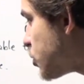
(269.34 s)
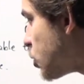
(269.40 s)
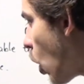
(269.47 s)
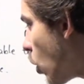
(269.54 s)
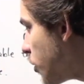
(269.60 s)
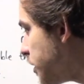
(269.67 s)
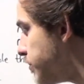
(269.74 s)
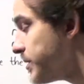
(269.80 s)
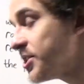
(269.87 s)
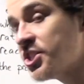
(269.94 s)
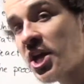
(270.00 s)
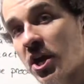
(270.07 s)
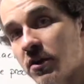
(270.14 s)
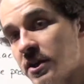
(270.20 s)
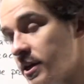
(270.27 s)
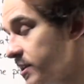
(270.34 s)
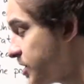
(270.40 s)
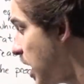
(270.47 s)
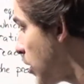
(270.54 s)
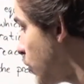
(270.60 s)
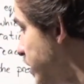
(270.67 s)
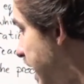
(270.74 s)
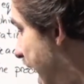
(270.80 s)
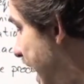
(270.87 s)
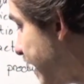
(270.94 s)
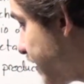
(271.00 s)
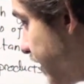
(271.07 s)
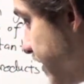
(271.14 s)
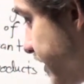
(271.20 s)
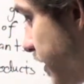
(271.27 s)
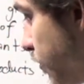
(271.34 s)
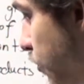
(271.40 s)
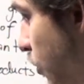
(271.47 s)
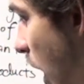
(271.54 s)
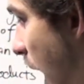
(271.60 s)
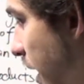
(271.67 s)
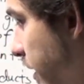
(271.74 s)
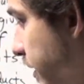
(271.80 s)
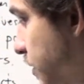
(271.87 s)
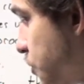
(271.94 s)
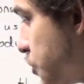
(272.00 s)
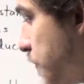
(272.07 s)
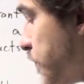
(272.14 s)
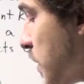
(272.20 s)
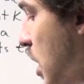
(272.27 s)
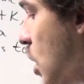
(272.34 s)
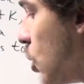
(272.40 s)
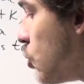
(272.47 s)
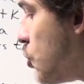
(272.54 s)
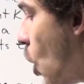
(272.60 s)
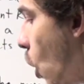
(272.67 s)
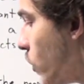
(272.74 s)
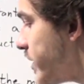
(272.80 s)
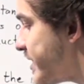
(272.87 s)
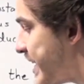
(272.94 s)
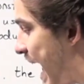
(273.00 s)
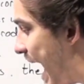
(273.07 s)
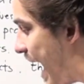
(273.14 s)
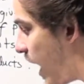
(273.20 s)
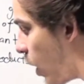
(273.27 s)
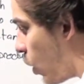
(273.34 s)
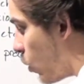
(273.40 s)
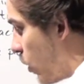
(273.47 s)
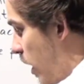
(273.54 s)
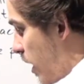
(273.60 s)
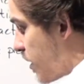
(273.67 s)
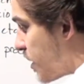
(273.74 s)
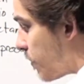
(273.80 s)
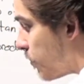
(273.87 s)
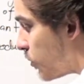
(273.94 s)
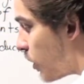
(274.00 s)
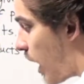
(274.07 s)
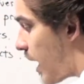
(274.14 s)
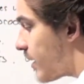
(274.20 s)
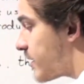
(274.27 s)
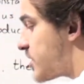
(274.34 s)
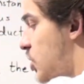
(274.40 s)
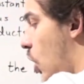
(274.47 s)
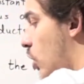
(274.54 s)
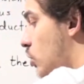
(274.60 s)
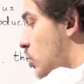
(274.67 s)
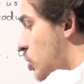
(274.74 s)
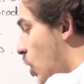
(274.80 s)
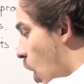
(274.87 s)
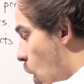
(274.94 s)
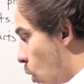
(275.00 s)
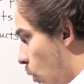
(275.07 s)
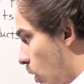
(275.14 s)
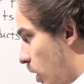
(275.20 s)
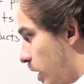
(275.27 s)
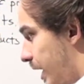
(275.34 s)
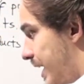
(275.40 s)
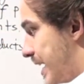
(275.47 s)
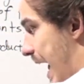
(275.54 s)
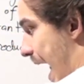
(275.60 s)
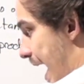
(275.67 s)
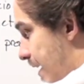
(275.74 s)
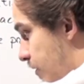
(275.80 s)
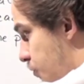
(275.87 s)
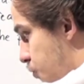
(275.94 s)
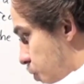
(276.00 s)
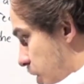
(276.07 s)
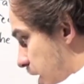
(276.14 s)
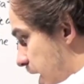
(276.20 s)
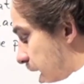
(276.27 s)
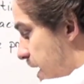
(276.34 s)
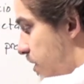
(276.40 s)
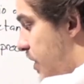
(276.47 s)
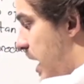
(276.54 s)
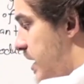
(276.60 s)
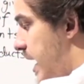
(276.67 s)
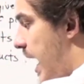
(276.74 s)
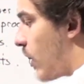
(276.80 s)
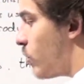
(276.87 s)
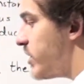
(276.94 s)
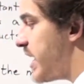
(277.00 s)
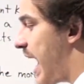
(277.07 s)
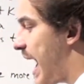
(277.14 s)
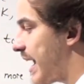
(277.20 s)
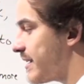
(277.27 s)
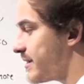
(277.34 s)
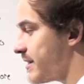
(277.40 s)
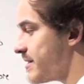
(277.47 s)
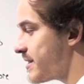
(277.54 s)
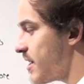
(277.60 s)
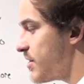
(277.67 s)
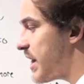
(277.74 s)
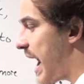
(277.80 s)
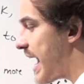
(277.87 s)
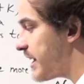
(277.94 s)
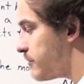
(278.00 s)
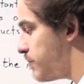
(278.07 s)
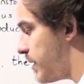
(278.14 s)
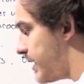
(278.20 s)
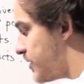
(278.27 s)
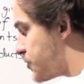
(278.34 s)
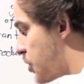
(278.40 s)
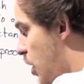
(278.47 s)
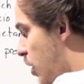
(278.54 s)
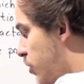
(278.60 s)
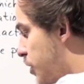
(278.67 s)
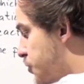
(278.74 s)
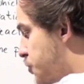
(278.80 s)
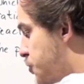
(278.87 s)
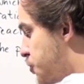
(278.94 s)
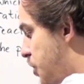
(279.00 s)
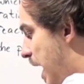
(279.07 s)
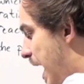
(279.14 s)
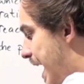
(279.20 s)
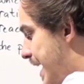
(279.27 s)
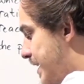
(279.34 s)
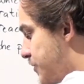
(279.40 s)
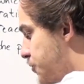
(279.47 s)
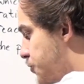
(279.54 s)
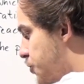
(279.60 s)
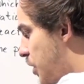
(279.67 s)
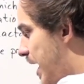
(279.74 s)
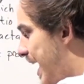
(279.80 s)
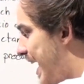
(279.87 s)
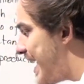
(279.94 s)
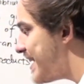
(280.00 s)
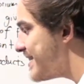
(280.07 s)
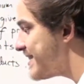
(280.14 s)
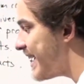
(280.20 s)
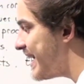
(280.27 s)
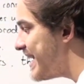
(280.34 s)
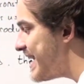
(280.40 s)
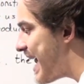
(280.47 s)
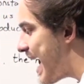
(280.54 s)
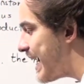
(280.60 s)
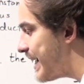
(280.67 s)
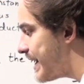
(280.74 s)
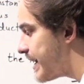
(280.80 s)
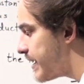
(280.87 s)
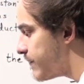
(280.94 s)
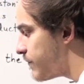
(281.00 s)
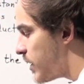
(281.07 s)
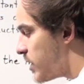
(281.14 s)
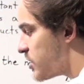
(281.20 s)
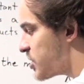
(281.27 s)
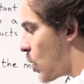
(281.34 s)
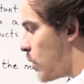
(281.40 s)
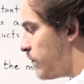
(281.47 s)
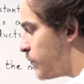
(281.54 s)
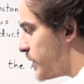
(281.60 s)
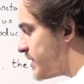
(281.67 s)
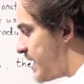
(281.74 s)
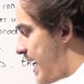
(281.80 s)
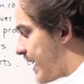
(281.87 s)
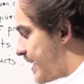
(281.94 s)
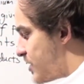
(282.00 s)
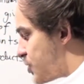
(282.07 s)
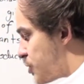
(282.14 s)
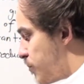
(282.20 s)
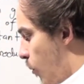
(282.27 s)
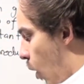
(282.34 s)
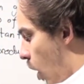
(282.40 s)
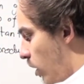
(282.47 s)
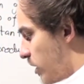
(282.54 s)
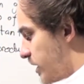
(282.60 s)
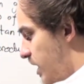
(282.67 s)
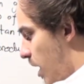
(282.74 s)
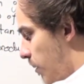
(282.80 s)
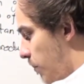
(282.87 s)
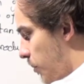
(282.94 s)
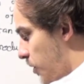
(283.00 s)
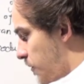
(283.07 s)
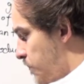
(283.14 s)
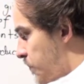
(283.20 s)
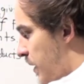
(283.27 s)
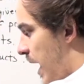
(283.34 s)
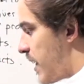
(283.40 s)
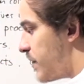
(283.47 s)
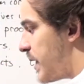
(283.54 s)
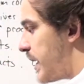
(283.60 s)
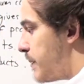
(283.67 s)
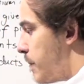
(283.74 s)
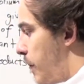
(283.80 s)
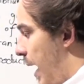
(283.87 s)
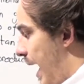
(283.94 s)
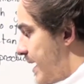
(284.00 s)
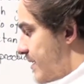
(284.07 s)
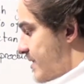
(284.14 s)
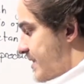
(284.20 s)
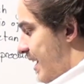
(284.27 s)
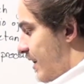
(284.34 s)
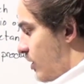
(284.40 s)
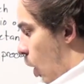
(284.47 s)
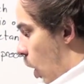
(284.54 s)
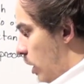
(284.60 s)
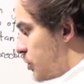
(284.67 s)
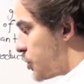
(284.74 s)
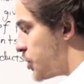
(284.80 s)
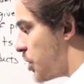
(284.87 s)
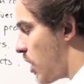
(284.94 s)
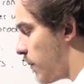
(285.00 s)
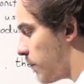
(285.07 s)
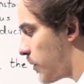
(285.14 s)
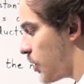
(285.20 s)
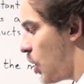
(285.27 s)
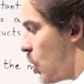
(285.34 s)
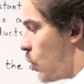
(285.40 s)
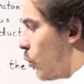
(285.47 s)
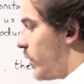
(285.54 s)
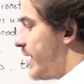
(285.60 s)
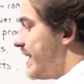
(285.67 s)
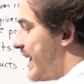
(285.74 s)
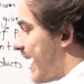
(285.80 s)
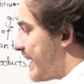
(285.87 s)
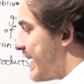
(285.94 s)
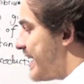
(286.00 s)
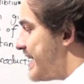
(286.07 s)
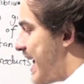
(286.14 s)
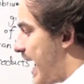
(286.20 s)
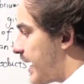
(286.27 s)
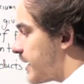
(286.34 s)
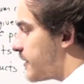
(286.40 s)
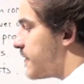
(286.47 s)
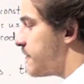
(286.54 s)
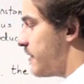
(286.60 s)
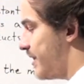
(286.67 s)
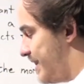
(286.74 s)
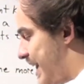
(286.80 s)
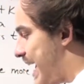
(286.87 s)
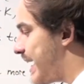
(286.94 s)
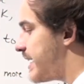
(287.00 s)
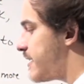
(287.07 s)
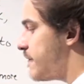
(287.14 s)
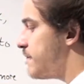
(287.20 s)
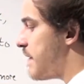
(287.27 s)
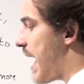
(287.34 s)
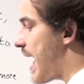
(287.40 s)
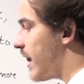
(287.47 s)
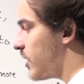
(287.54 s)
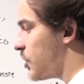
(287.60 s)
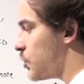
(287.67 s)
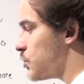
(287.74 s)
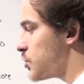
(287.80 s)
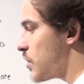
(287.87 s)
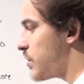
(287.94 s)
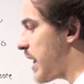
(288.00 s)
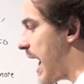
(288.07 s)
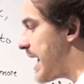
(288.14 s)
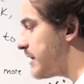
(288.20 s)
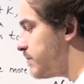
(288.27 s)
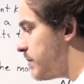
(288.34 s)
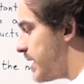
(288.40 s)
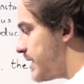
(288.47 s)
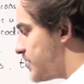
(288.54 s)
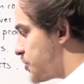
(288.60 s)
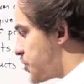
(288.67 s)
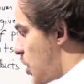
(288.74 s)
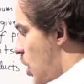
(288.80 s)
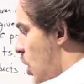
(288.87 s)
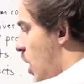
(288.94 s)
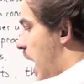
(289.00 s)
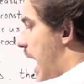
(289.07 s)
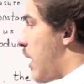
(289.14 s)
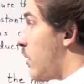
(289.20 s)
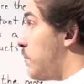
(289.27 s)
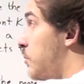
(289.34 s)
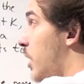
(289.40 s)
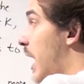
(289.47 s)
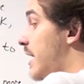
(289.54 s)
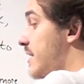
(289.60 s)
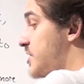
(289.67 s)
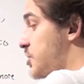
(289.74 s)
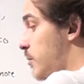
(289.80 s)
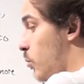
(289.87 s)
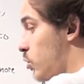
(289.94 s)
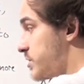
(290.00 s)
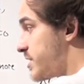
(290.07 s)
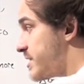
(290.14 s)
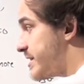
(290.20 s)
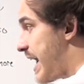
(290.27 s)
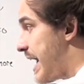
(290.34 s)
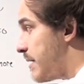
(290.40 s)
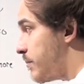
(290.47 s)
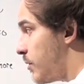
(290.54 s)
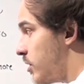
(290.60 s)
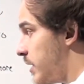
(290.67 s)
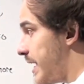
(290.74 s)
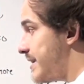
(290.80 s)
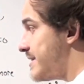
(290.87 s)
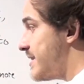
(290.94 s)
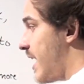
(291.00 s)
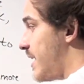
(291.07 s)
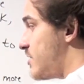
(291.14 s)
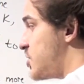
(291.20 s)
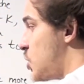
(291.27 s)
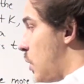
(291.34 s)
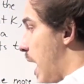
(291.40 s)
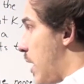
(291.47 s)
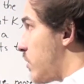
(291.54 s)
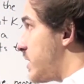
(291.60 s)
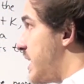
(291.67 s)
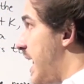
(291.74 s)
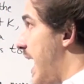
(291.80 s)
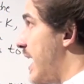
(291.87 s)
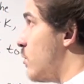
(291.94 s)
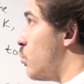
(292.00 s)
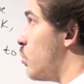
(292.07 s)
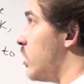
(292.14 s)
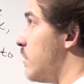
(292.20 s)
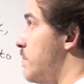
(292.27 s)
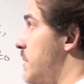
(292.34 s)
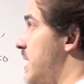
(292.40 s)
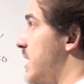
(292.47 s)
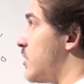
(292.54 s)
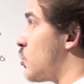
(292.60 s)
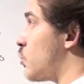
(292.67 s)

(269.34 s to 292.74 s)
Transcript: starting materials, our reactants and products, Notice how the products are lower in energy than our reactants, and that means the change is negative. So if we take a smaller number and then minus a larger number, we get a neg negative value. So that means our products are more stable, and, and so our K will be